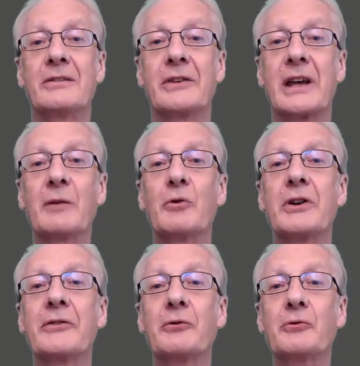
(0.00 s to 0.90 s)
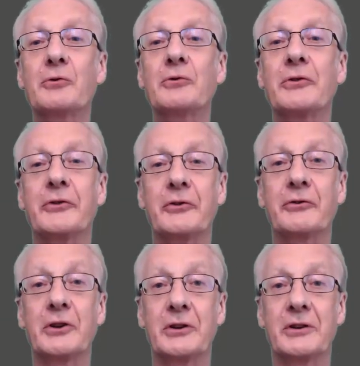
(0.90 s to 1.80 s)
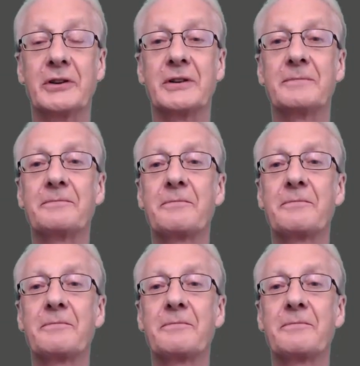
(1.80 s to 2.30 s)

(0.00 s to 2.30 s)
Forget whatever rules you've learned.